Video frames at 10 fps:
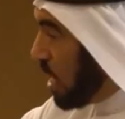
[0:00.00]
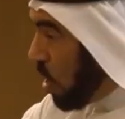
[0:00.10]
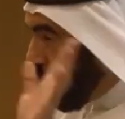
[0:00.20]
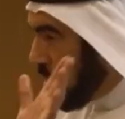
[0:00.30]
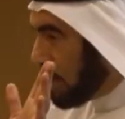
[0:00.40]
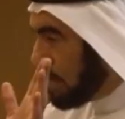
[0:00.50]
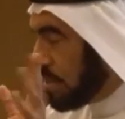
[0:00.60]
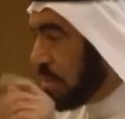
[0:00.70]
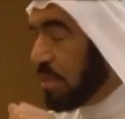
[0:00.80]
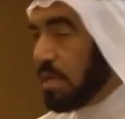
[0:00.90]
It's a law.
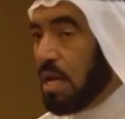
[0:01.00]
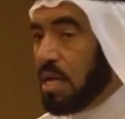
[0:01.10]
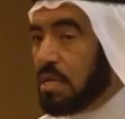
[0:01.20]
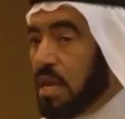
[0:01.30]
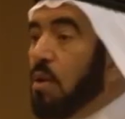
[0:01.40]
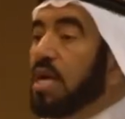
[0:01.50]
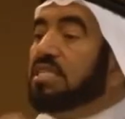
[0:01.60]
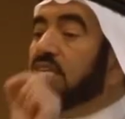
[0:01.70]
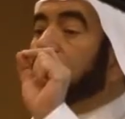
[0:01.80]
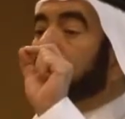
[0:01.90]

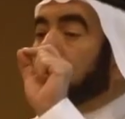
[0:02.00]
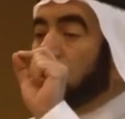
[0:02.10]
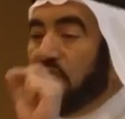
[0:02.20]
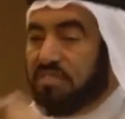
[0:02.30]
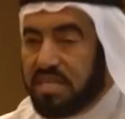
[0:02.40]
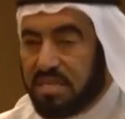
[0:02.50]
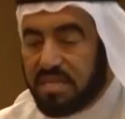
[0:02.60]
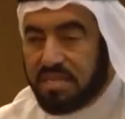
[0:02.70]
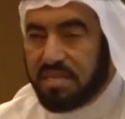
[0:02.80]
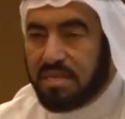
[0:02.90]
Now it is
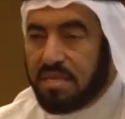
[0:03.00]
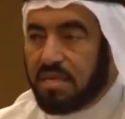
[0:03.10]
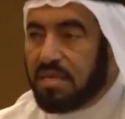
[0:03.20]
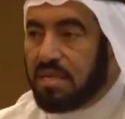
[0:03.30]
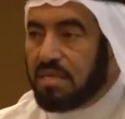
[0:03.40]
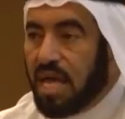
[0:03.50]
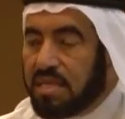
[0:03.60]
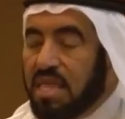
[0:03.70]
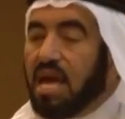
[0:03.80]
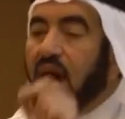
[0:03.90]
proven
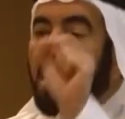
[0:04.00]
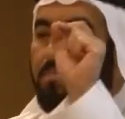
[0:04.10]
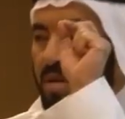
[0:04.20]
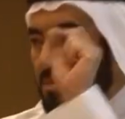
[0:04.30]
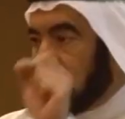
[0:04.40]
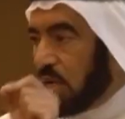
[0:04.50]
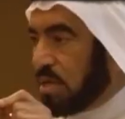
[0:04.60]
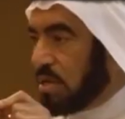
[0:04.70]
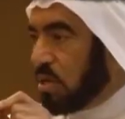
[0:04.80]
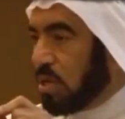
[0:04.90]
that there are
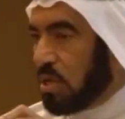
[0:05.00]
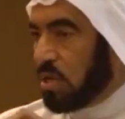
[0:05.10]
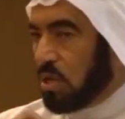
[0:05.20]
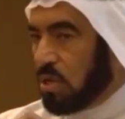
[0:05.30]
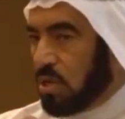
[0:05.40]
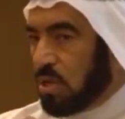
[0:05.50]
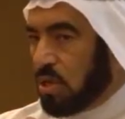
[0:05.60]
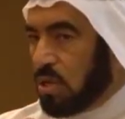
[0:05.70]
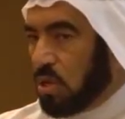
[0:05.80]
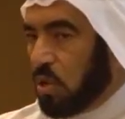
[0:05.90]
people
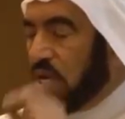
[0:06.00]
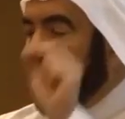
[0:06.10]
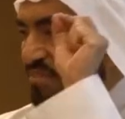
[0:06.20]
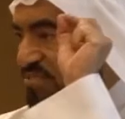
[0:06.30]
who